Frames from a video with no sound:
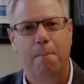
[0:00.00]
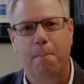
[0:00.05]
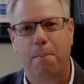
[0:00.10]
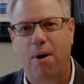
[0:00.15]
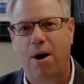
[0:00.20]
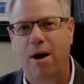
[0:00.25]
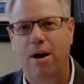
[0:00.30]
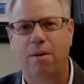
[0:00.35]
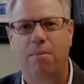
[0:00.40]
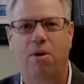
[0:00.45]

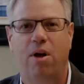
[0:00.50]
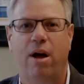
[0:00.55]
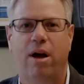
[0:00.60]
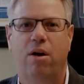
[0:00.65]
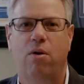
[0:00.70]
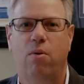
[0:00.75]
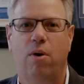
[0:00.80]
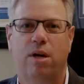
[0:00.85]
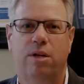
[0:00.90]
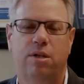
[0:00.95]
bottom line
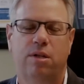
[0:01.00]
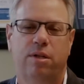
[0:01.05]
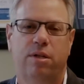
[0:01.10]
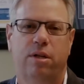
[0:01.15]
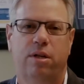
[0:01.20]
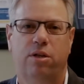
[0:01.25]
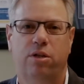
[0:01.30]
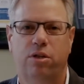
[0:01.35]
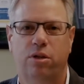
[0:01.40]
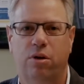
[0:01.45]
questions
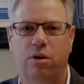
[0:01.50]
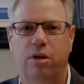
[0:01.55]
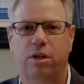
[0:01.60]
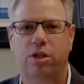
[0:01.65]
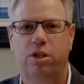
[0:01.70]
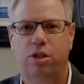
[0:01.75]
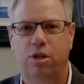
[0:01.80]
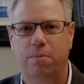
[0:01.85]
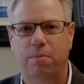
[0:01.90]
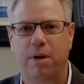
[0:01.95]
that a
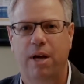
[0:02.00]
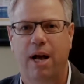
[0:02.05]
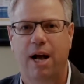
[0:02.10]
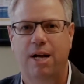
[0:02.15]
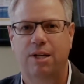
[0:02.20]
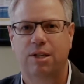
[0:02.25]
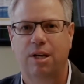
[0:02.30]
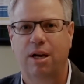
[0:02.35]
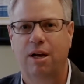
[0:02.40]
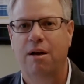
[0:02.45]
journalist should be
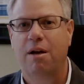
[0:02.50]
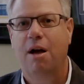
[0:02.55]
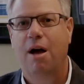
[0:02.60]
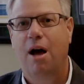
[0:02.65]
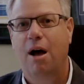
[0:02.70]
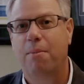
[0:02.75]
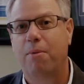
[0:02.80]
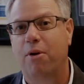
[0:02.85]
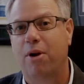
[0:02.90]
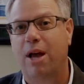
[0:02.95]
asking
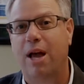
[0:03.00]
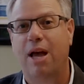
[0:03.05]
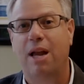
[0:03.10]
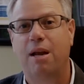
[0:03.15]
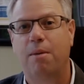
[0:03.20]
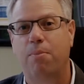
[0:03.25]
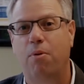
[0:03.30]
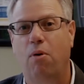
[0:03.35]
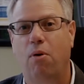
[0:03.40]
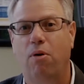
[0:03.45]
about
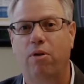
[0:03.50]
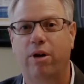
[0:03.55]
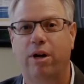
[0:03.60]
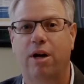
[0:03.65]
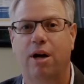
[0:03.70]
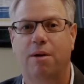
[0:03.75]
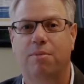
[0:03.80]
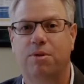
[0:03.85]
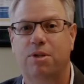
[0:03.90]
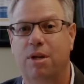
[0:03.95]
any poll that
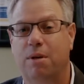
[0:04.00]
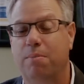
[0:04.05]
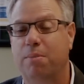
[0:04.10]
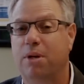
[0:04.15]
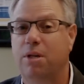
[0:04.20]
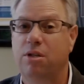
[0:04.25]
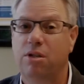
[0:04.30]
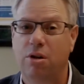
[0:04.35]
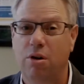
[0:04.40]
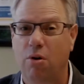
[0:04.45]
comes in,
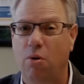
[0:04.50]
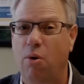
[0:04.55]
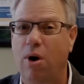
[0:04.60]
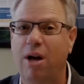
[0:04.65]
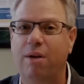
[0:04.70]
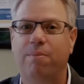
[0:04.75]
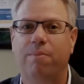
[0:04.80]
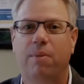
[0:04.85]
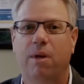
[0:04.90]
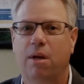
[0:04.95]
because you know
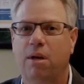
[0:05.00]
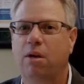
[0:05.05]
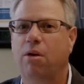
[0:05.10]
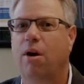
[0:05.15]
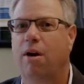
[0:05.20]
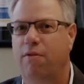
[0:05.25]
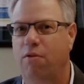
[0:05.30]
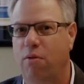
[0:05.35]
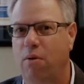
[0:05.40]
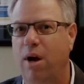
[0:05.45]
what? You
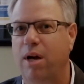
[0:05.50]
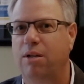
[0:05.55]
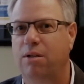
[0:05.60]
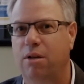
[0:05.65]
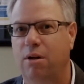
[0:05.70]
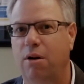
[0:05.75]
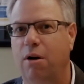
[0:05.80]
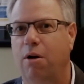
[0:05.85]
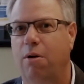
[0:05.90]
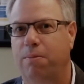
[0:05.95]
have a right
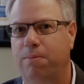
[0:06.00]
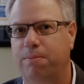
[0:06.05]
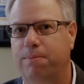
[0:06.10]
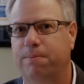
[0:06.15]
to know.